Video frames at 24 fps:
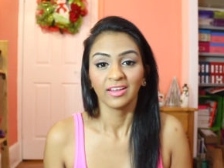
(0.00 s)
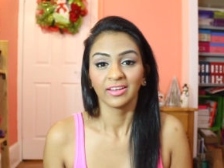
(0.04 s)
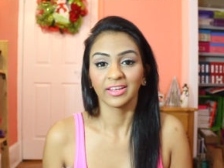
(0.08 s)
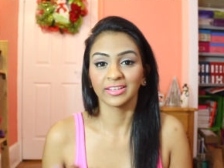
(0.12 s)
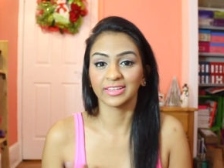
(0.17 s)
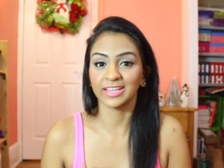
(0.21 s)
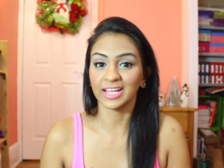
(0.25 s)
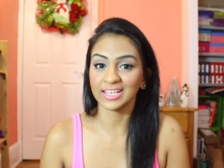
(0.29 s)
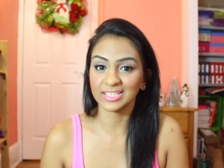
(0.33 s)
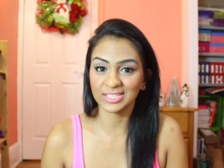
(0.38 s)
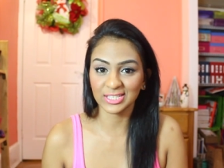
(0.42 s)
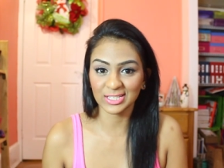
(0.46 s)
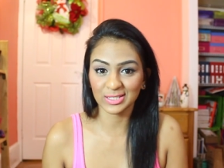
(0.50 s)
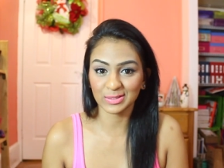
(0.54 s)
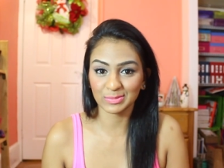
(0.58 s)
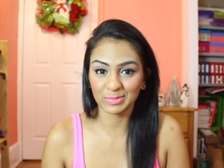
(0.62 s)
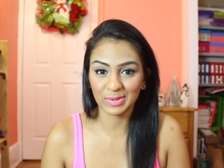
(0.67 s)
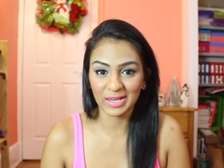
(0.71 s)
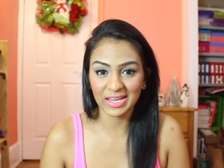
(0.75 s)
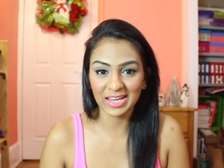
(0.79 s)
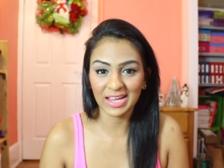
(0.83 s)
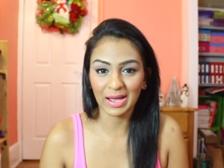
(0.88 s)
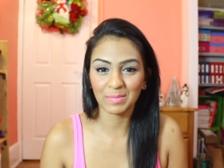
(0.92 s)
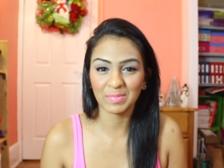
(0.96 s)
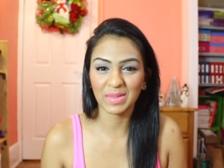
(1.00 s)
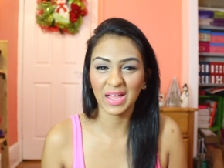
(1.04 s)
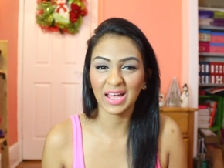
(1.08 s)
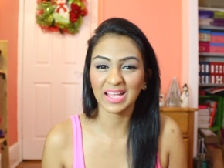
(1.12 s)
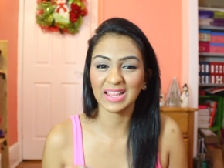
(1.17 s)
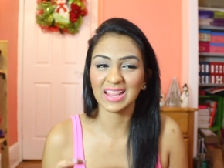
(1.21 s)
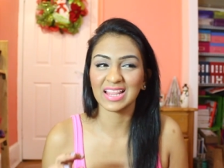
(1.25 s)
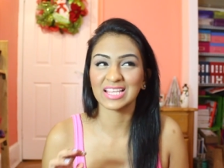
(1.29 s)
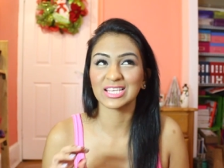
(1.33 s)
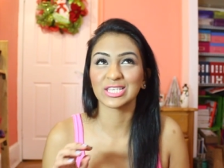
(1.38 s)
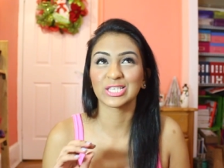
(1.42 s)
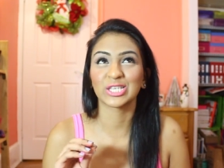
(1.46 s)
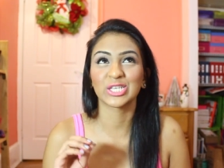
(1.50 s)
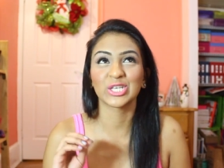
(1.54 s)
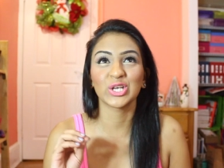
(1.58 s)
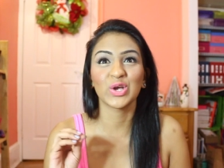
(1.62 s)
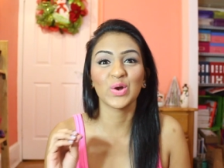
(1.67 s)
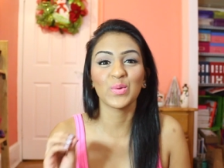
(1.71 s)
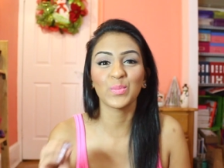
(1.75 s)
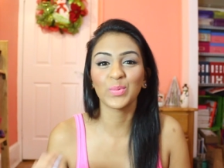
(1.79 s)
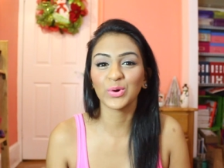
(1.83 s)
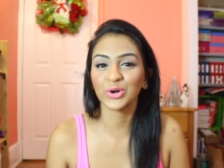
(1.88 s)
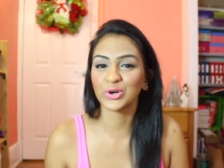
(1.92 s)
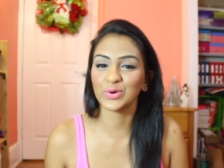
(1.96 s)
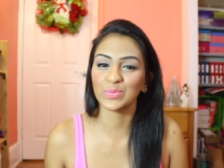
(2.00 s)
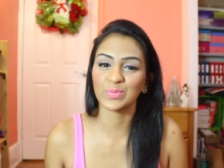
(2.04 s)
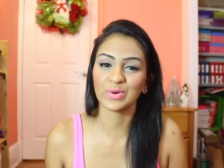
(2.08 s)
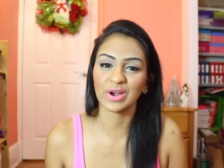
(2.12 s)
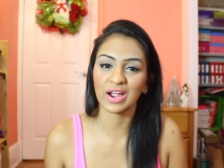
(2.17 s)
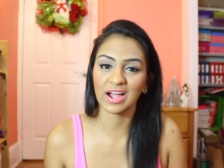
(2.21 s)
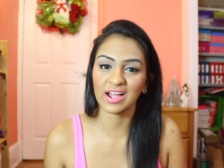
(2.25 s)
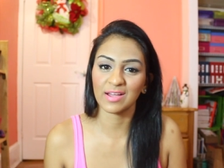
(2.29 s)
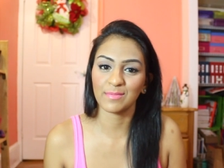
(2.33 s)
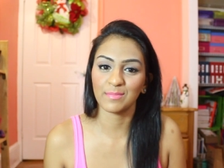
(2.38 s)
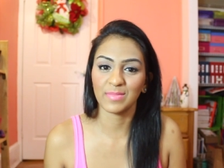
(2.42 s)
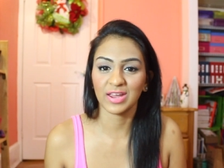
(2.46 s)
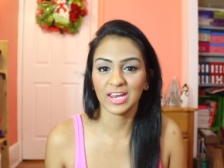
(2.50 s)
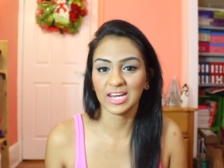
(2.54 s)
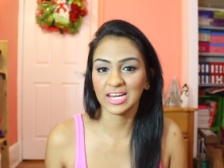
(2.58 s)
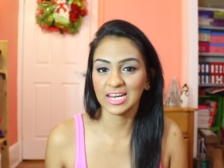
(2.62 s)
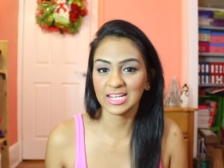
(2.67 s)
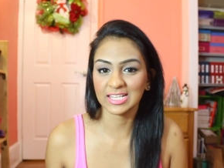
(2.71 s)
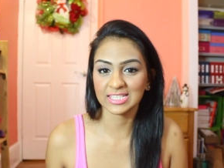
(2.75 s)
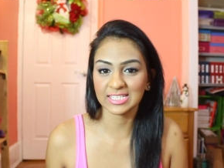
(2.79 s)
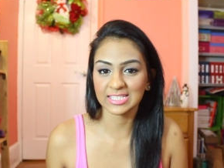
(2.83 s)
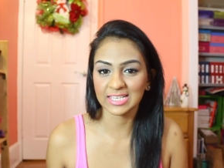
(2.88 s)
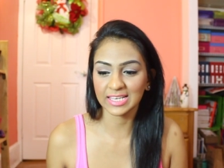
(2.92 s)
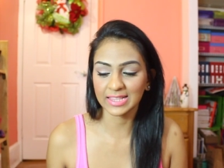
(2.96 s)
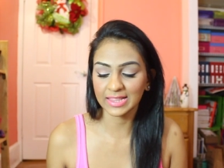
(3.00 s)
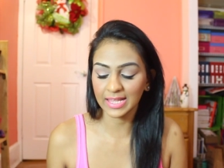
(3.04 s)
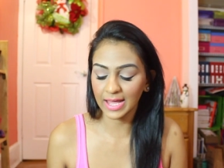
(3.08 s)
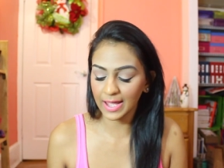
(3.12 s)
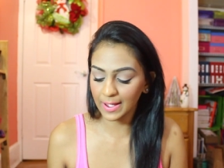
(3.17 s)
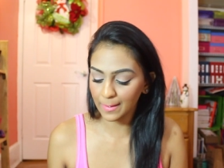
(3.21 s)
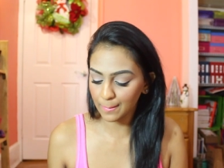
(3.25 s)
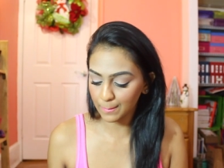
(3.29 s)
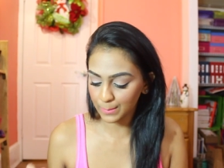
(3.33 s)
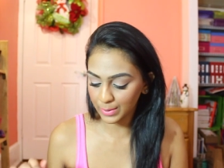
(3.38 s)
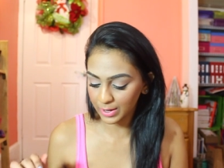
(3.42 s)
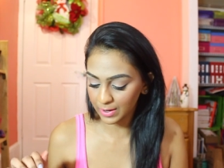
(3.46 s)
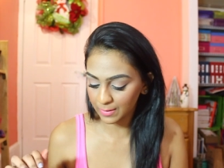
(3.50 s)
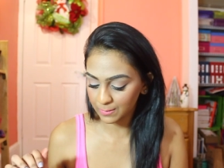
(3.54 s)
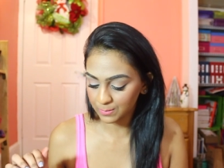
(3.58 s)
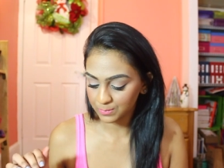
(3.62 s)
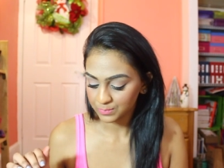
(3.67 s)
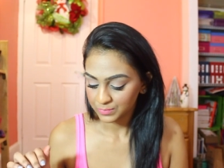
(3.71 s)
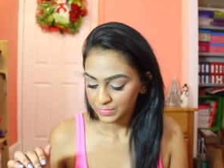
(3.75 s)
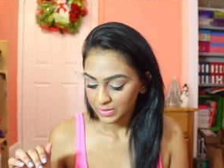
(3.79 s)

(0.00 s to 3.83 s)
Like, that's just me. I'm not super duper high maintenance like that, but